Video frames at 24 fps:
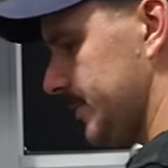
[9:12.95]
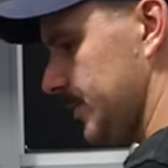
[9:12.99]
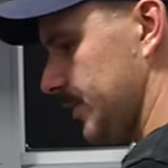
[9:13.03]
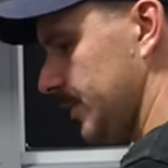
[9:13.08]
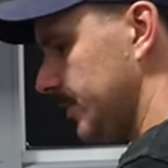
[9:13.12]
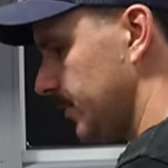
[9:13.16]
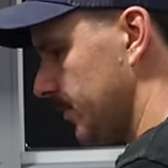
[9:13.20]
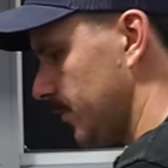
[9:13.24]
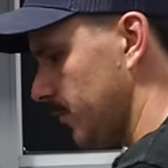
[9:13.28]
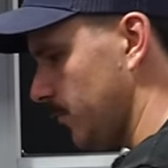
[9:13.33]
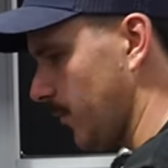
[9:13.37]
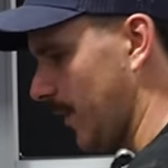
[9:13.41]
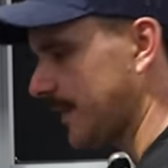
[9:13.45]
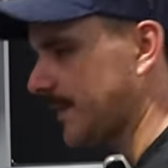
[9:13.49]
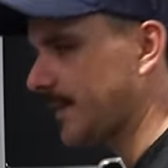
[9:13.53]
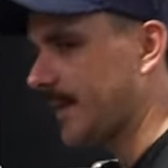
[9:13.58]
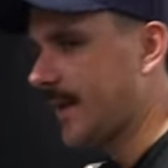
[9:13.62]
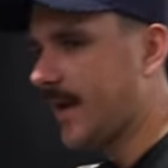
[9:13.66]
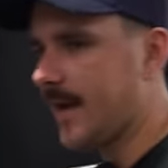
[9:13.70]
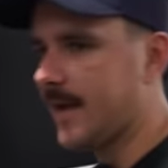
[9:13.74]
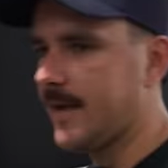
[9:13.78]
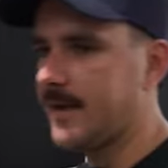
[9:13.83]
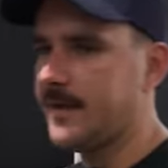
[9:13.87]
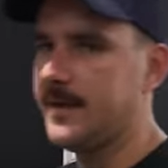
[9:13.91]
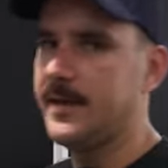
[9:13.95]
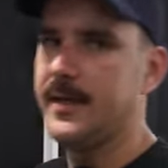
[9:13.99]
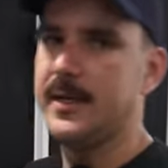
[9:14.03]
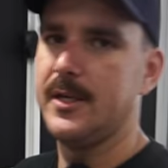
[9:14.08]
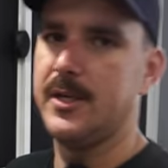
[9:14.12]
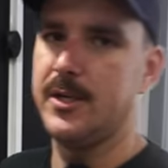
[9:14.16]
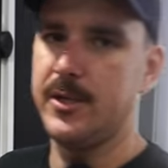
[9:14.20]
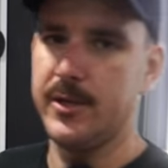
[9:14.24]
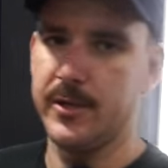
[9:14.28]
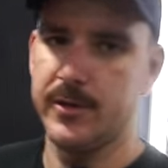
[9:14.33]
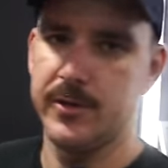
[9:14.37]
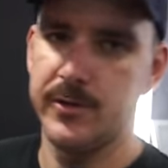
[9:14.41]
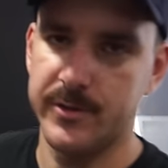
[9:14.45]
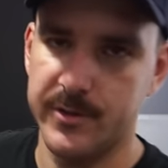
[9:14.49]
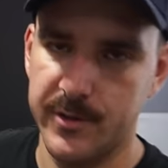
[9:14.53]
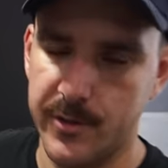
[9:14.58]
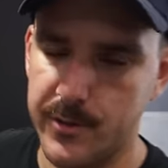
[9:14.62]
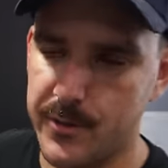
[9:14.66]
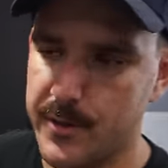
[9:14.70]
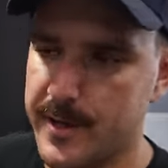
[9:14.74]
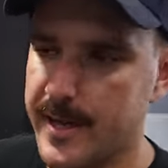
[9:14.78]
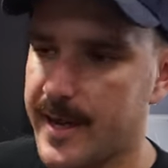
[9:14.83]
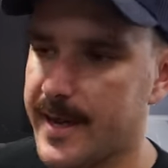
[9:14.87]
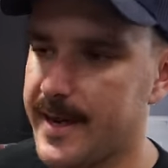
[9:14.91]
You can do one K, you can do
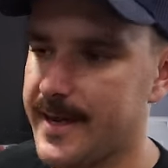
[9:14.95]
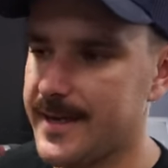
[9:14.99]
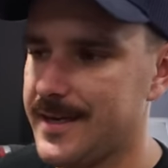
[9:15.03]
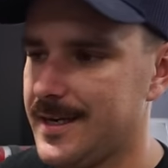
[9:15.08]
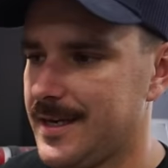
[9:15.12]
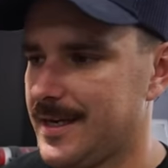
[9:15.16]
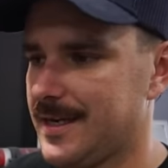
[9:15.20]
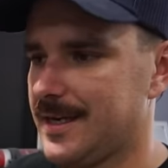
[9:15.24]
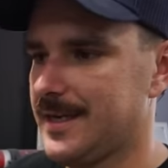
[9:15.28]
two K.